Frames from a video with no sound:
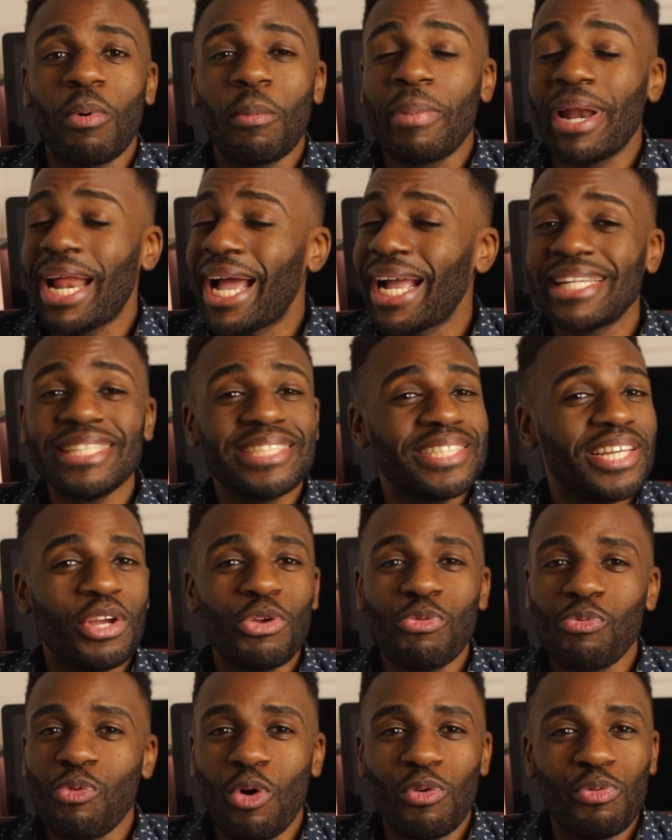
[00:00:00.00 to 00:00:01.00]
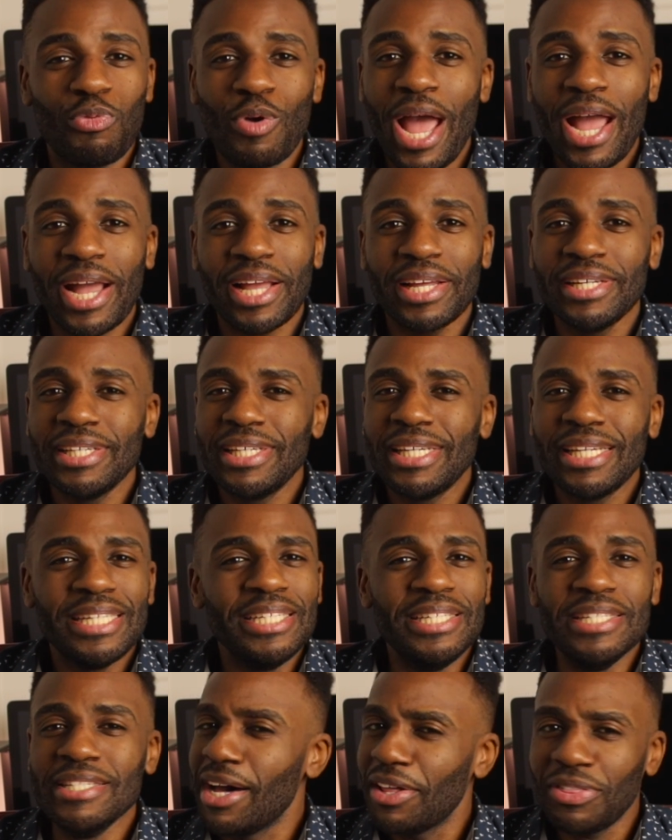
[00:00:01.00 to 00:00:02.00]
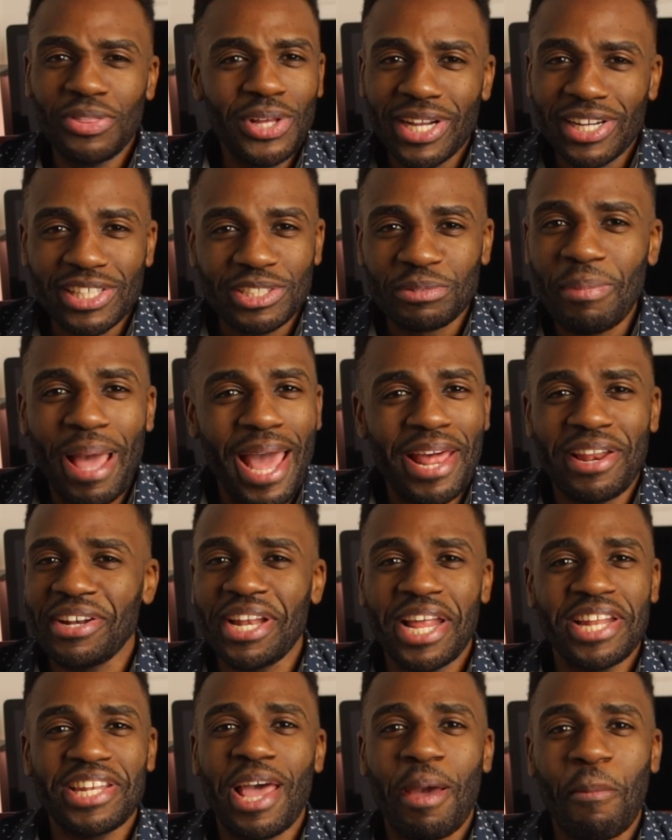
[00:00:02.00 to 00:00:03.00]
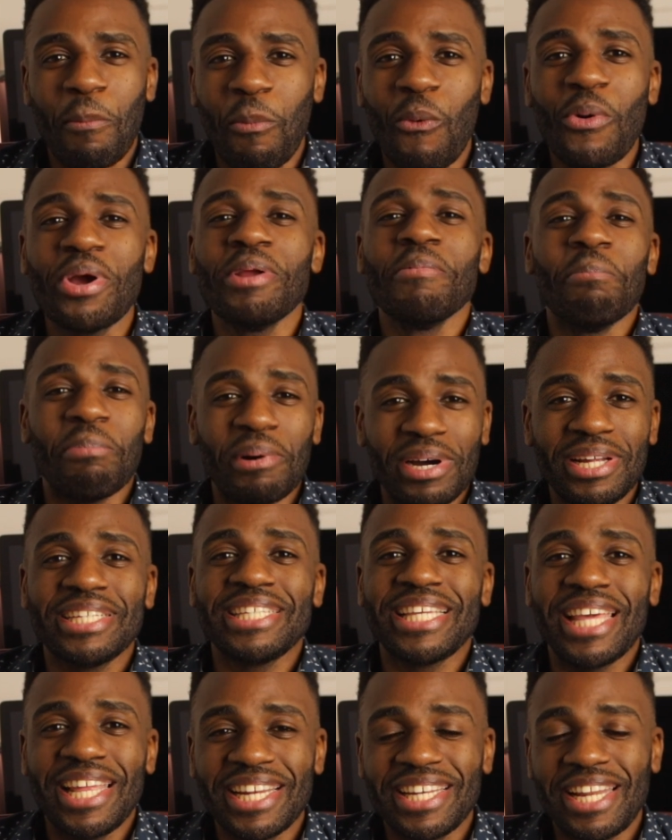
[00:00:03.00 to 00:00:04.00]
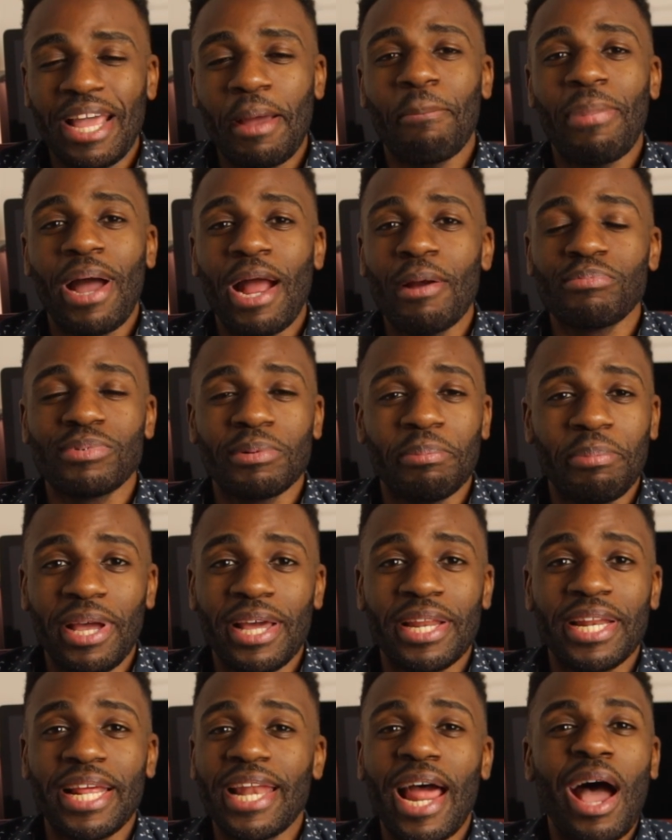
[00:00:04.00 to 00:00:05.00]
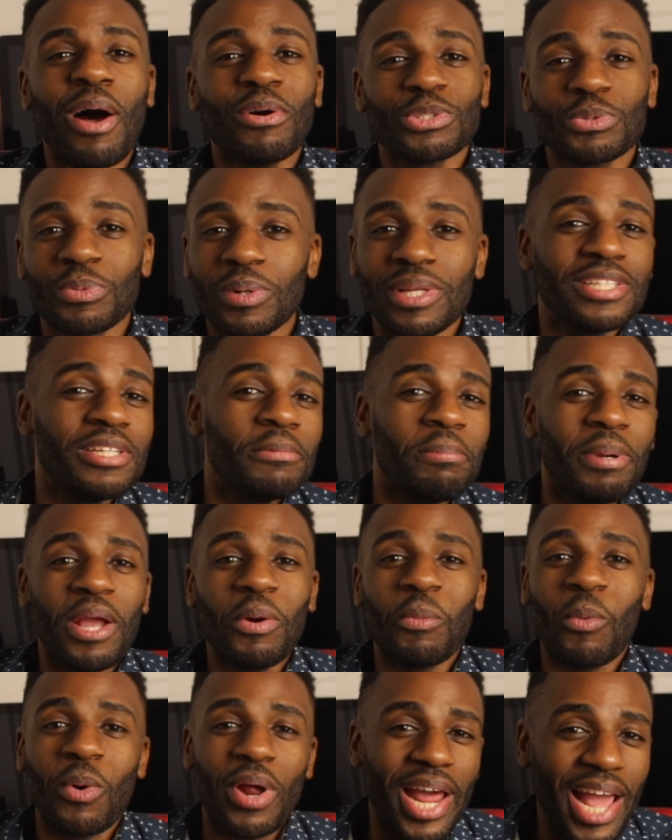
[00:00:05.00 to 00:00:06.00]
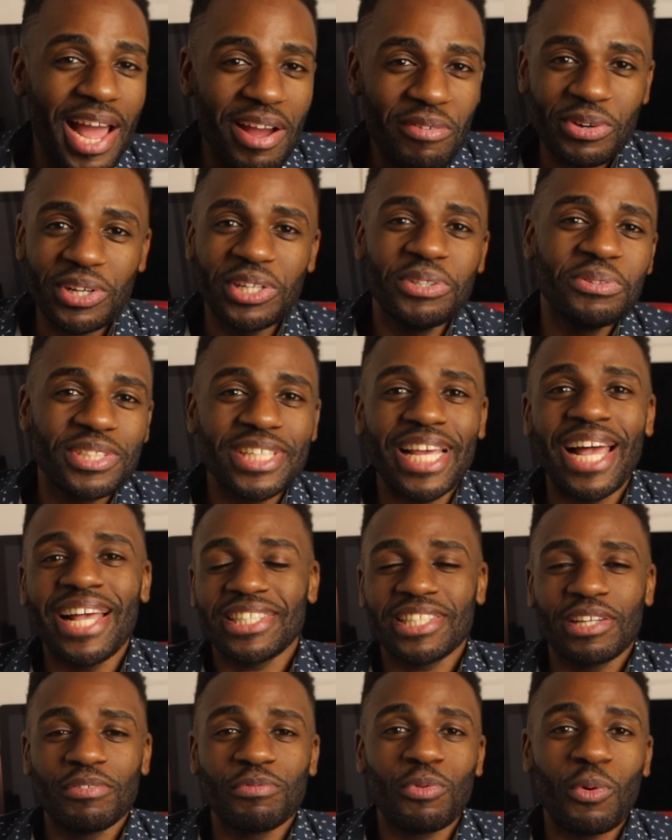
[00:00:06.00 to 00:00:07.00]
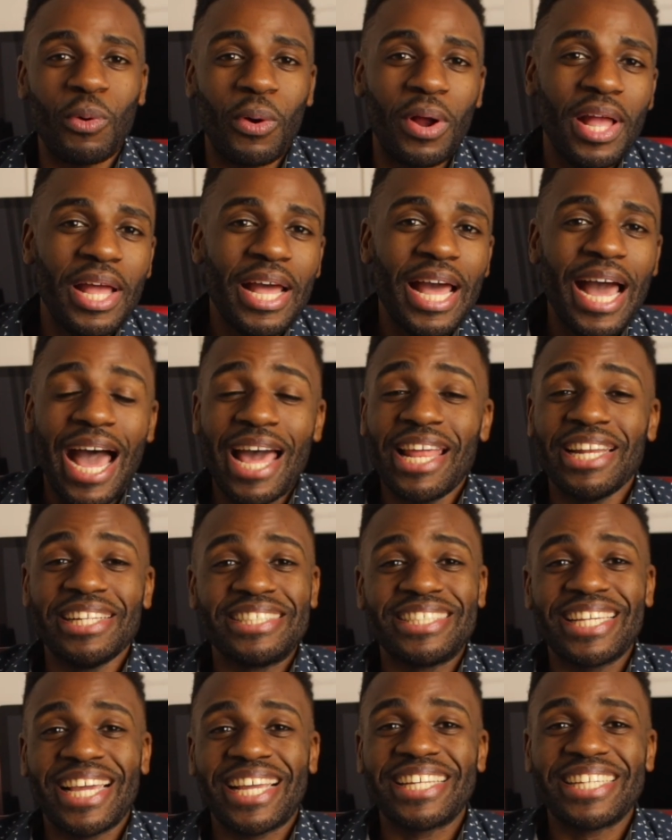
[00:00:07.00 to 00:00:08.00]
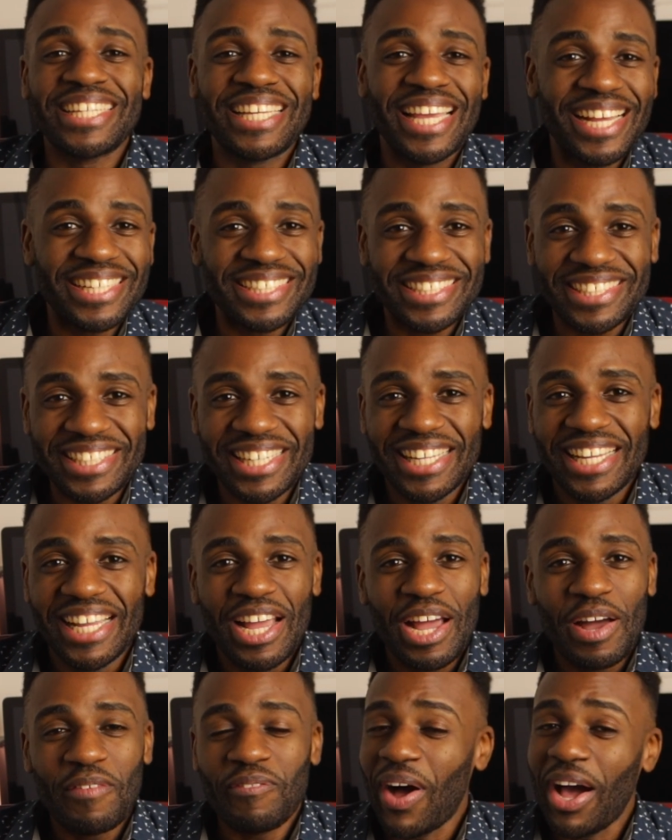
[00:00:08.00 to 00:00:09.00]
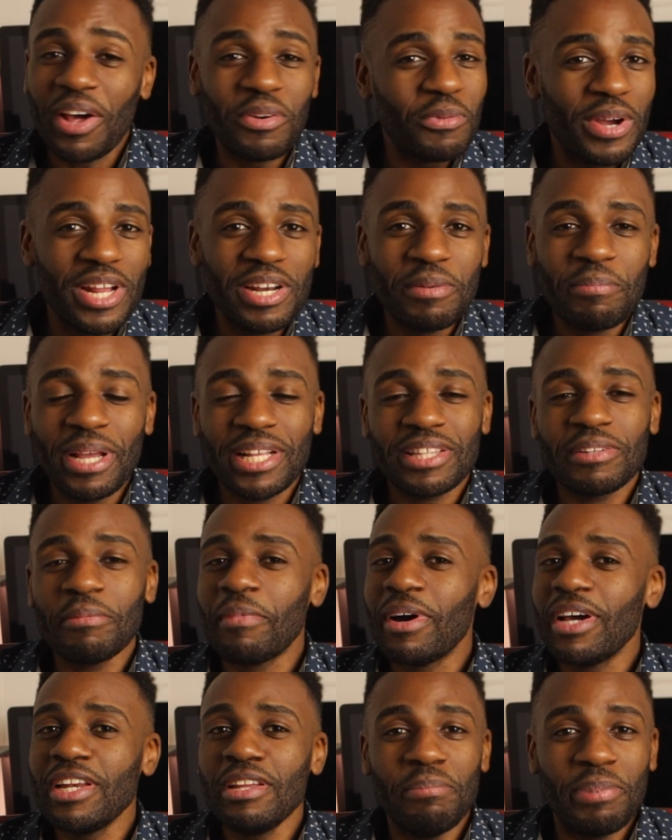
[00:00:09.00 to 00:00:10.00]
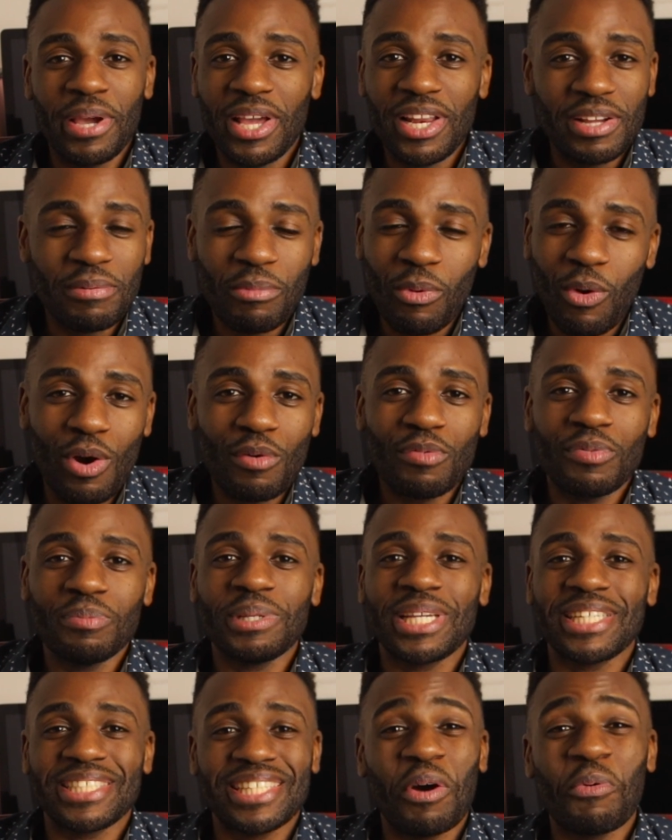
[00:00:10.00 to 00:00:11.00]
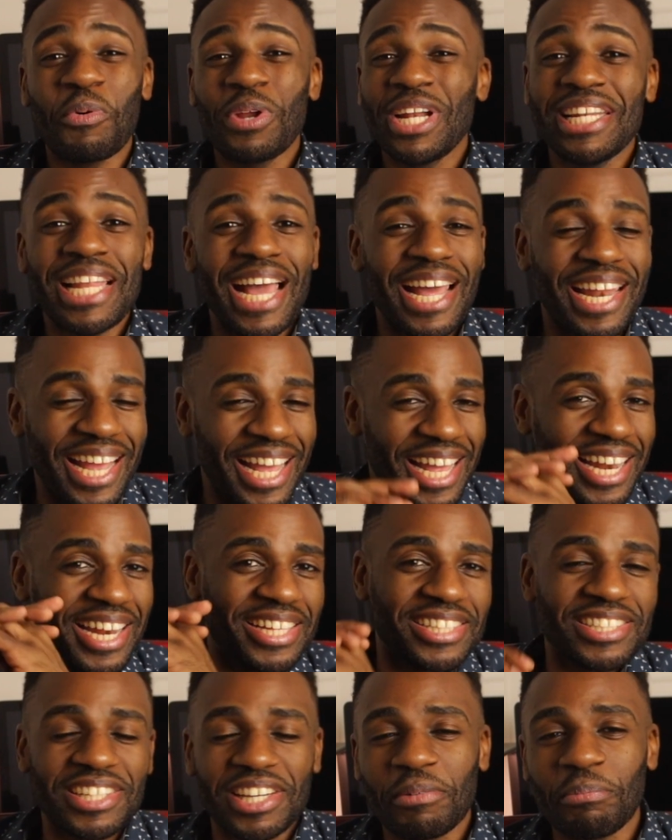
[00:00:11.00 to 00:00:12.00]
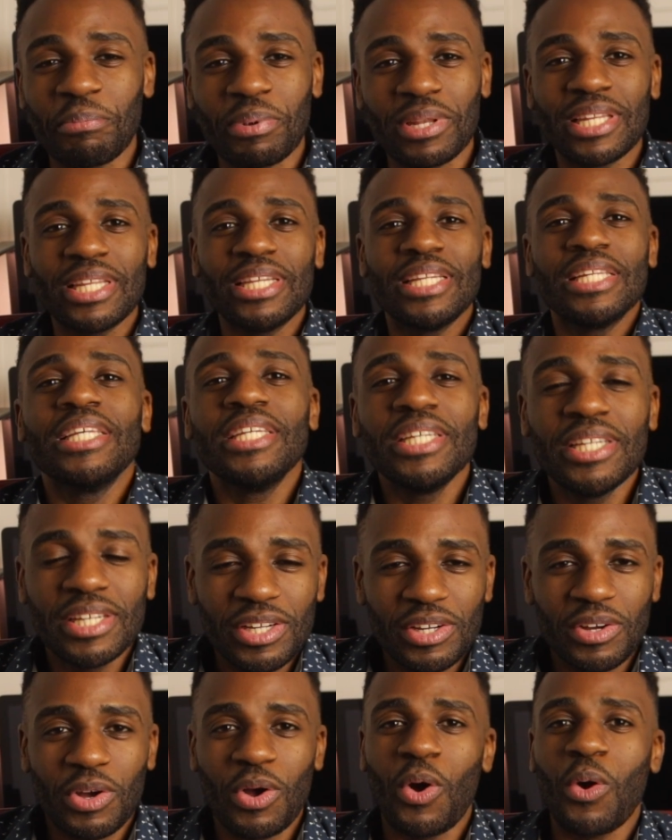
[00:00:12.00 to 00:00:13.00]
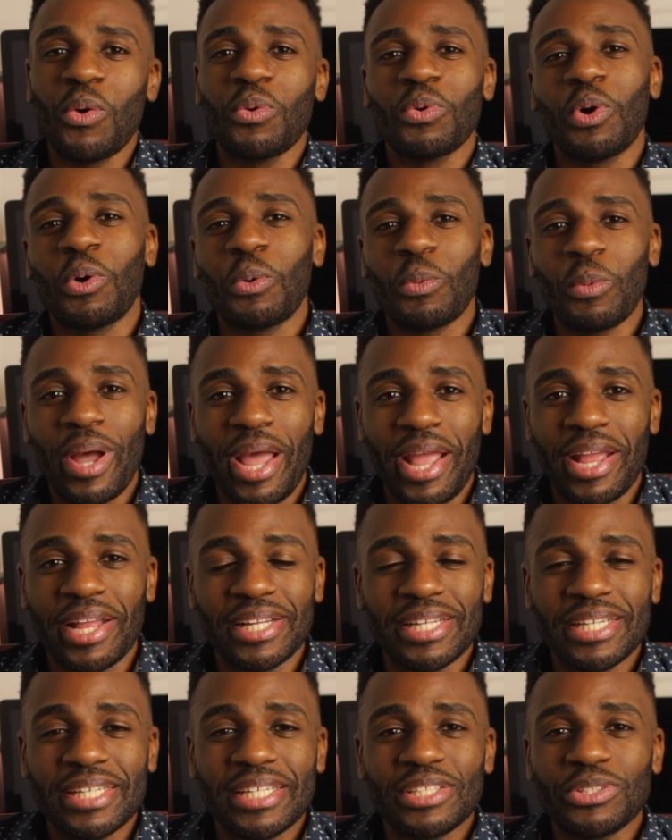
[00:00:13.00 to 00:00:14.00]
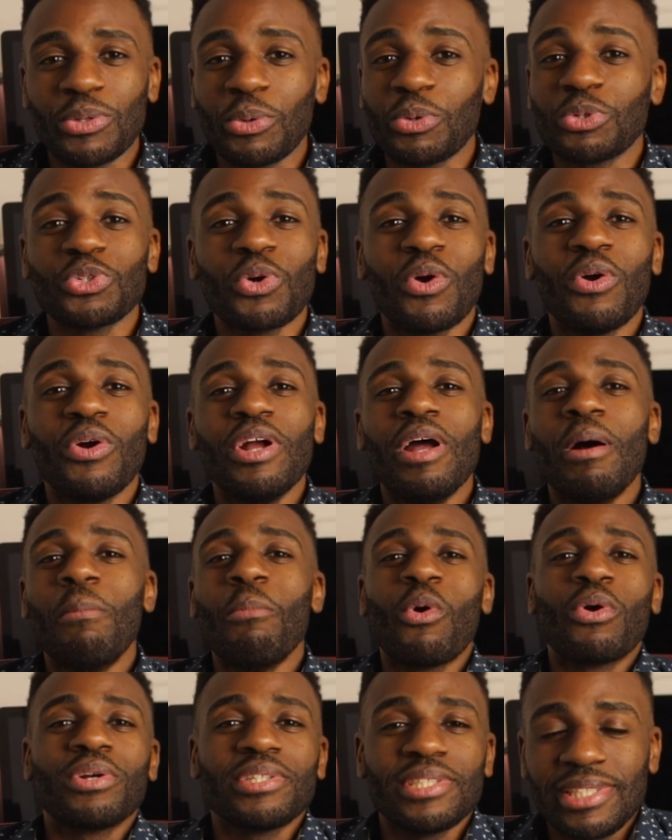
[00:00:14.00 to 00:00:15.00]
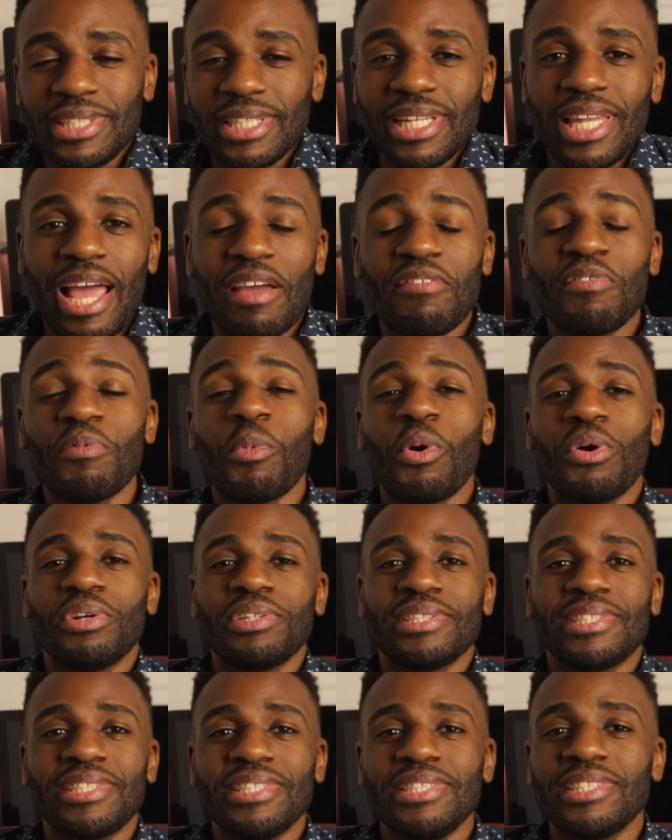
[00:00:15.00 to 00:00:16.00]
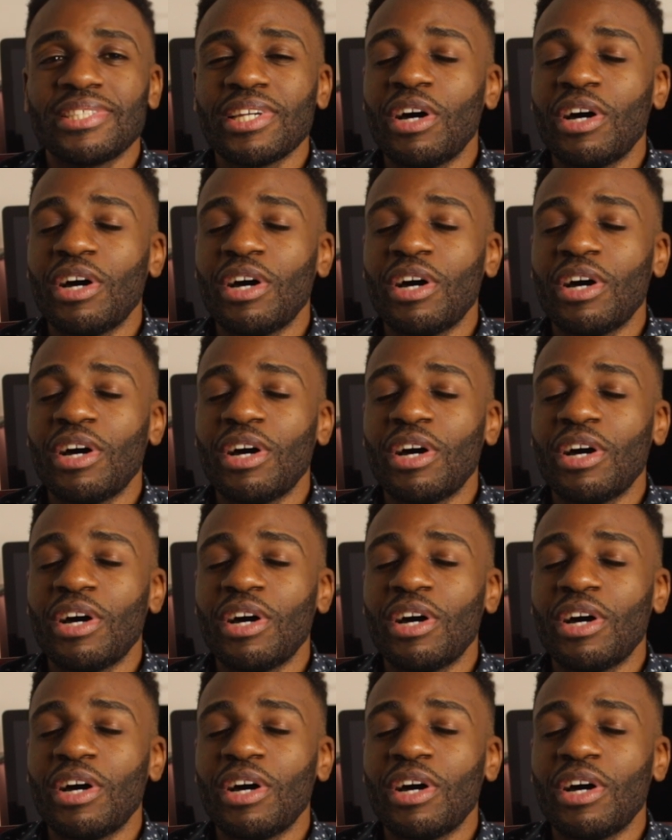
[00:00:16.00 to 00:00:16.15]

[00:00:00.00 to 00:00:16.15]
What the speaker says: But I can tell you for a fact, nothing else mattered at that point but getting that pipe repaired. And I was willing to pay whatever he was asking for. I didn't second guess it. Found a way to make the money, paid him off, because I wanted that headache to completely go away. Those are emergency, life emergencies.